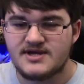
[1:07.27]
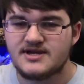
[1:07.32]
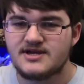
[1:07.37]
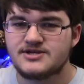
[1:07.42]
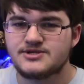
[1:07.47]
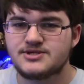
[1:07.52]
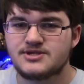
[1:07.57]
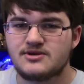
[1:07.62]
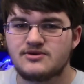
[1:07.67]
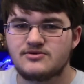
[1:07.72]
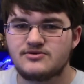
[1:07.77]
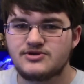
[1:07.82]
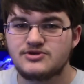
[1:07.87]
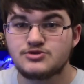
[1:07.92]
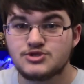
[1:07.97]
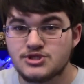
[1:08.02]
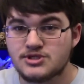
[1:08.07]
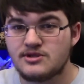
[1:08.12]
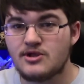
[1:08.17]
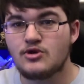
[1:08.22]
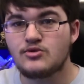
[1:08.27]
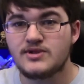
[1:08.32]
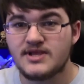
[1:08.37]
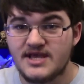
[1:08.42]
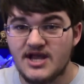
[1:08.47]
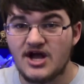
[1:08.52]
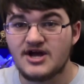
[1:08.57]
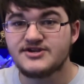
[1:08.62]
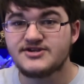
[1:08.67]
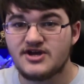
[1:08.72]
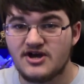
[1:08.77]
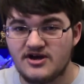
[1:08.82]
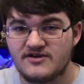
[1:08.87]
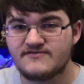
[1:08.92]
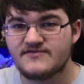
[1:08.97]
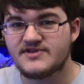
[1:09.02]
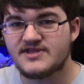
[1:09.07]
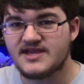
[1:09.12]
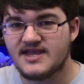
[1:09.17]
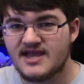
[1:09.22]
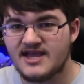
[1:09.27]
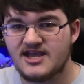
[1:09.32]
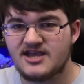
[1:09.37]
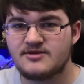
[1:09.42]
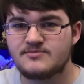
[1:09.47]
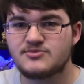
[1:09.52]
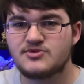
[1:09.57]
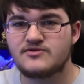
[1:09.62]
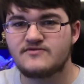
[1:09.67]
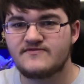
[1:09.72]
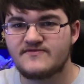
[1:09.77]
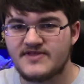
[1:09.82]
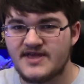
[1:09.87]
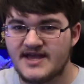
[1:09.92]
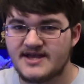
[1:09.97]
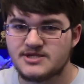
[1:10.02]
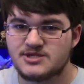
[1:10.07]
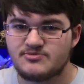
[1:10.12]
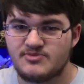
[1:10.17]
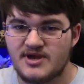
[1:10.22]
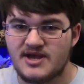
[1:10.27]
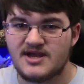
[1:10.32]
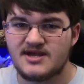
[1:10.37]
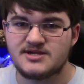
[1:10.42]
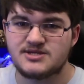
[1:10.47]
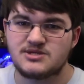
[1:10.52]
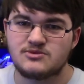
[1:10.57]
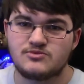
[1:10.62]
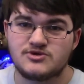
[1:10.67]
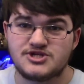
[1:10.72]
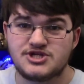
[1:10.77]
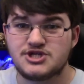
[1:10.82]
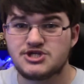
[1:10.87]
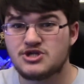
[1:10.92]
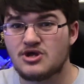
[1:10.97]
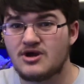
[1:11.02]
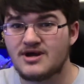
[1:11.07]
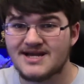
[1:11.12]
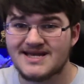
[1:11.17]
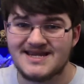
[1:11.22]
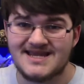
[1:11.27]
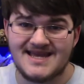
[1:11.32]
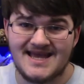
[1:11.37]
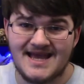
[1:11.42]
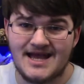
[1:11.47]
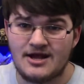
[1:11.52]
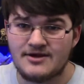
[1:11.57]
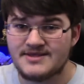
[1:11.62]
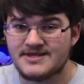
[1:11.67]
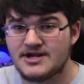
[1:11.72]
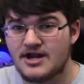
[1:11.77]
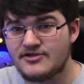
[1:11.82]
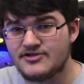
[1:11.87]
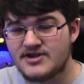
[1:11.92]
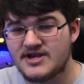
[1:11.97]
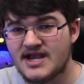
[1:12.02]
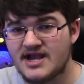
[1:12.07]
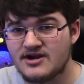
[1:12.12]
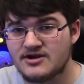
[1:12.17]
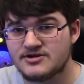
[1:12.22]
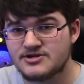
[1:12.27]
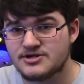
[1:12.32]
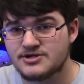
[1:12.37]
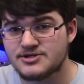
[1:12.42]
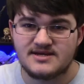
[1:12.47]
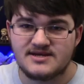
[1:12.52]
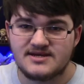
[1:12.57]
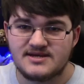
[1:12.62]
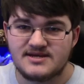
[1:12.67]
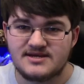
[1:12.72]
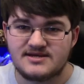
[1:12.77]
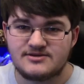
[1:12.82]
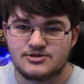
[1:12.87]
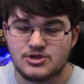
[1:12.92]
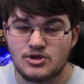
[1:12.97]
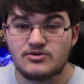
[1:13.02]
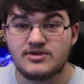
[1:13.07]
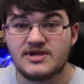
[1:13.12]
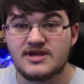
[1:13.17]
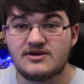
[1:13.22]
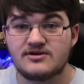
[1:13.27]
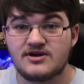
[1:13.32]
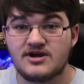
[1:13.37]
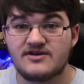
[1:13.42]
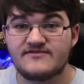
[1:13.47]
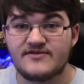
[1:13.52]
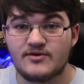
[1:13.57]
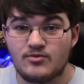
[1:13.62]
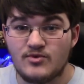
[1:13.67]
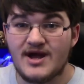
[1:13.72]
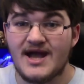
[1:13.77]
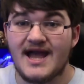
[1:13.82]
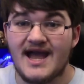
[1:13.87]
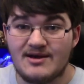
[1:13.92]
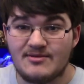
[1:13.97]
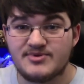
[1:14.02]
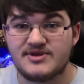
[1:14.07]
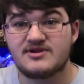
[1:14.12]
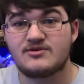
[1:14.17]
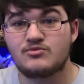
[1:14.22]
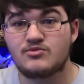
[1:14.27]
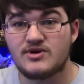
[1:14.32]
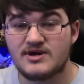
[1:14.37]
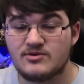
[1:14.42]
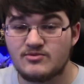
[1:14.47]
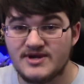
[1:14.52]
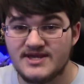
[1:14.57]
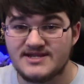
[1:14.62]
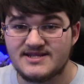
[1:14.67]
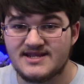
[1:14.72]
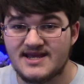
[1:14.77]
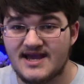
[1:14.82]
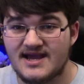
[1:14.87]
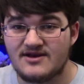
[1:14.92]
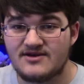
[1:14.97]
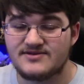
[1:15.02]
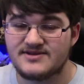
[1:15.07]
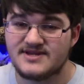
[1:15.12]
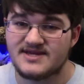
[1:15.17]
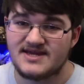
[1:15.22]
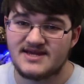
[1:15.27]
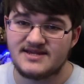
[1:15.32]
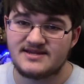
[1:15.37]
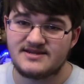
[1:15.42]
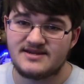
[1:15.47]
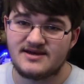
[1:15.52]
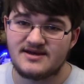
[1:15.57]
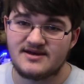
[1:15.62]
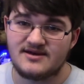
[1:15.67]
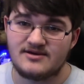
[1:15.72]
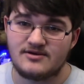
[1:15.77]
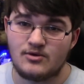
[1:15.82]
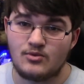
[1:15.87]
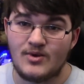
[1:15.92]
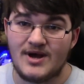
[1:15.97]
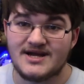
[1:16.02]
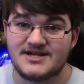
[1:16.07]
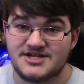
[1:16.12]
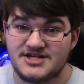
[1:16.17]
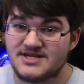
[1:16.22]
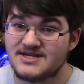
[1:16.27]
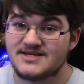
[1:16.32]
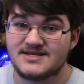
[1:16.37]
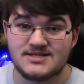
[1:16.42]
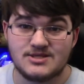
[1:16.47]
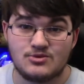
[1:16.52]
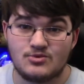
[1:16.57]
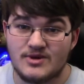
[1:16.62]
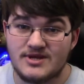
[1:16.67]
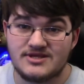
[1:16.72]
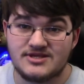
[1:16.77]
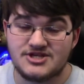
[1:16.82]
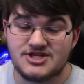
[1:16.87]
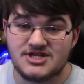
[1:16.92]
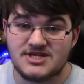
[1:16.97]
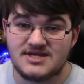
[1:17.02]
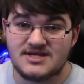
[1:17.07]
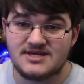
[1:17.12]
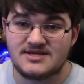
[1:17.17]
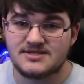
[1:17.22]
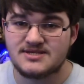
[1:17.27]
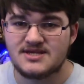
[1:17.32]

So you slowly uncover the game through flashbacks and when she's talking to Cal and other characters. You slowly uncover what happened and what went down and why she is the way that she is.